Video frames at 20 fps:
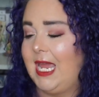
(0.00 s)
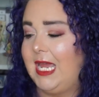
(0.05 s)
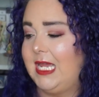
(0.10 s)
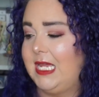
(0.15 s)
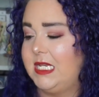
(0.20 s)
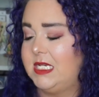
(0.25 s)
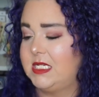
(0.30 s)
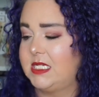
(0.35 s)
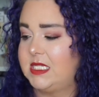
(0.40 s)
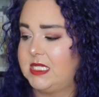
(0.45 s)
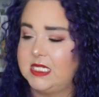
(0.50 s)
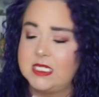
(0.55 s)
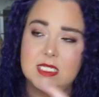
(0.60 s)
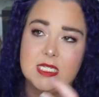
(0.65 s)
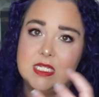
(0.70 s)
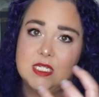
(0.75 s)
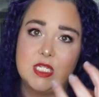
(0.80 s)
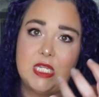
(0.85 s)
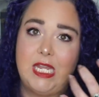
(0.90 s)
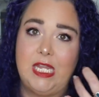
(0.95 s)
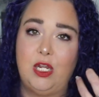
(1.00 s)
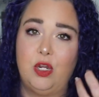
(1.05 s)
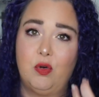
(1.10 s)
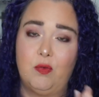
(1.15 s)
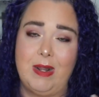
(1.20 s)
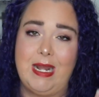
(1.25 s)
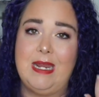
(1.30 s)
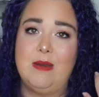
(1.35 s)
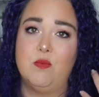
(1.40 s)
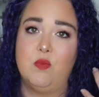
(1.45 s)
and this is a
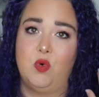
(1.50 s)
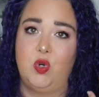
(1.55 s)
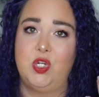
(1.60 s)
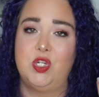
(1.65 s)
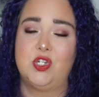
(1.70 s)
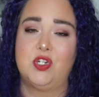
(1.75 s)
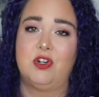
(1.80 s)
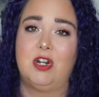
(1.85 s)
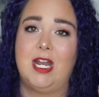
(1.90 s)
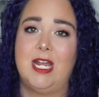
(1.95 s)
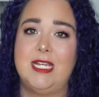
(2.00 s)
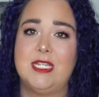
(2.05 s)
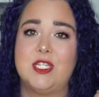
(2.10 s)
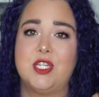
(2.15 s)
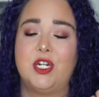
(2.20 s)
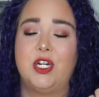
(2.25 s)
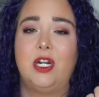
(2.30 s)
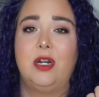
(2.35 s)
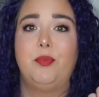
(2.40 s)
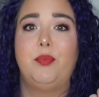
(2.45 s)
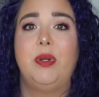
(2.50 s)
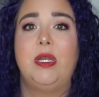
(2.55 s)
great moisturizer,